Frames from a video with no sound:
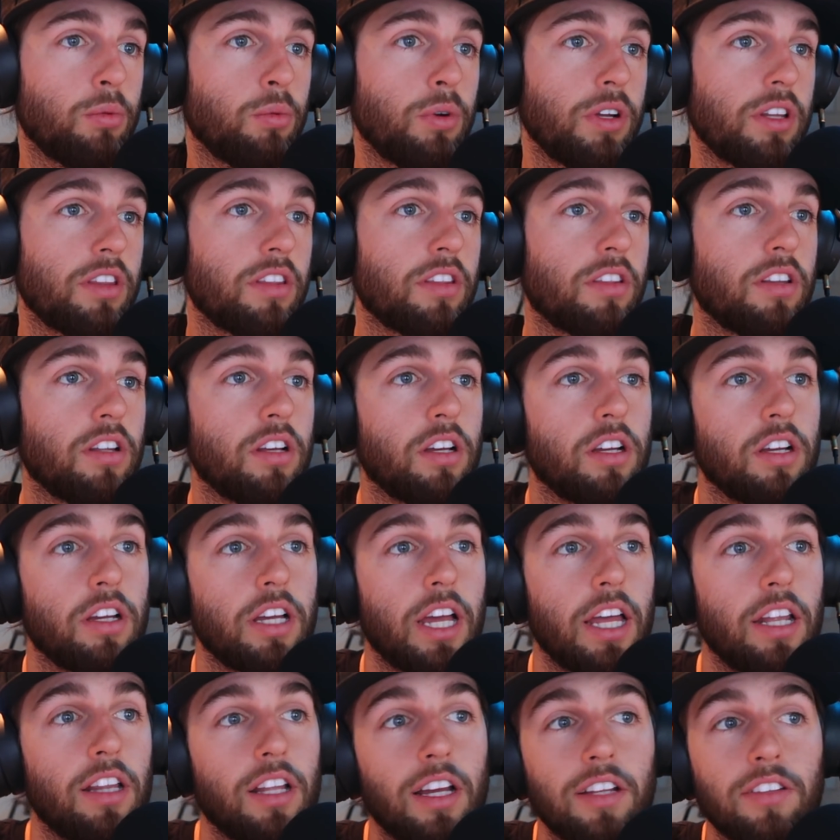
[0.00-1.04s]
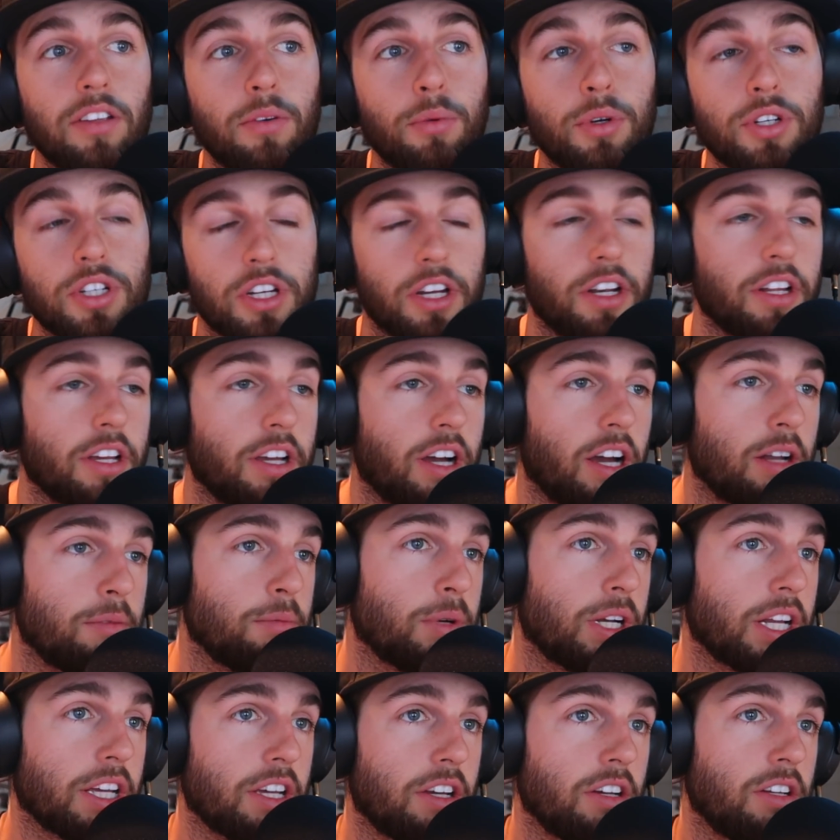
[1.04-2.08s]
with the headlights I wish I could have gotten,
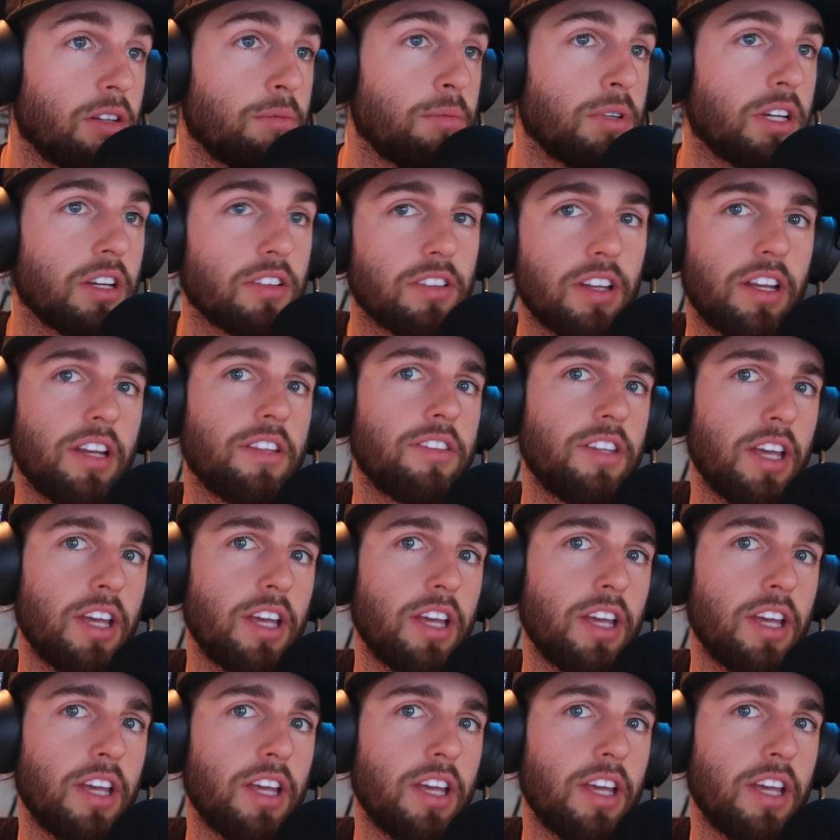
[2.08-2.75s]
but I couldn't because I had a